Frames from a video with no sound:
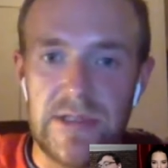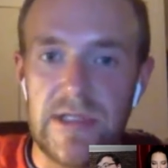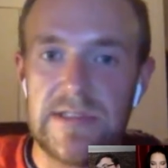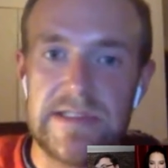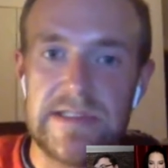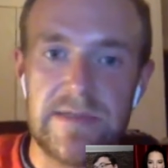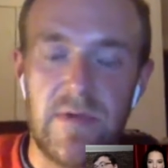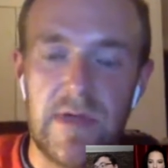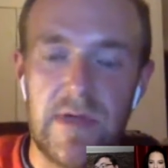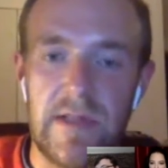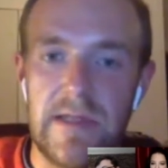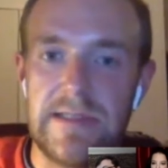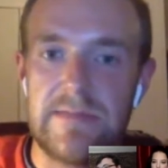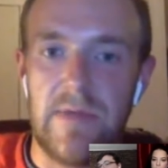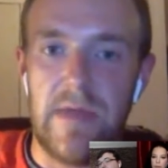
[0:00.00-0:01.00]
just as
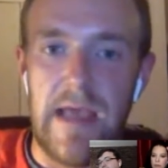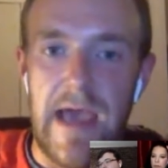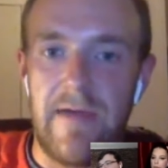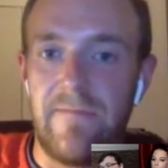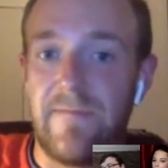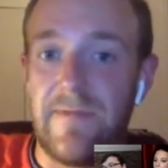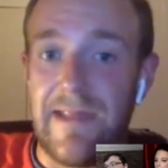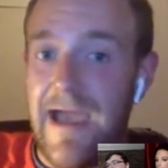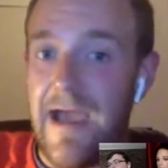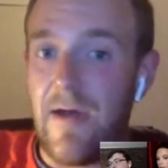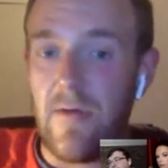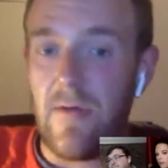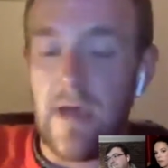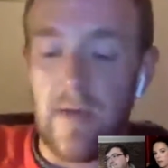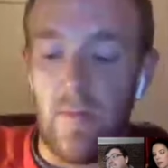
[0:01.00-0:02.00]
quickly as we have
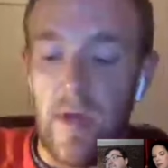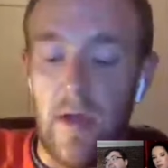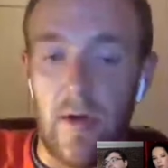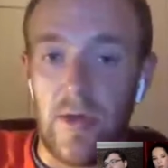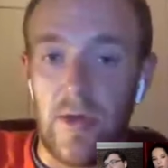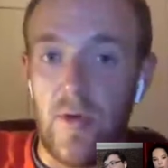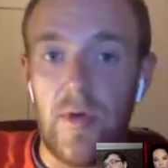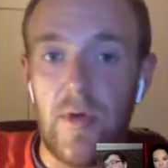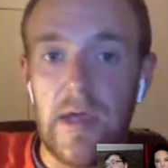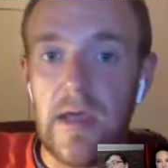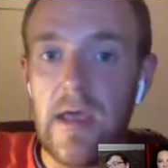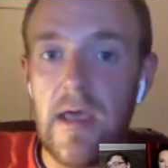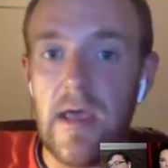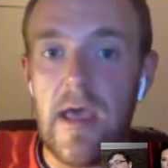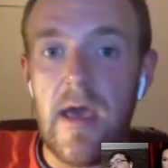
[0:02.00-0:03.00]
now, and we are doing,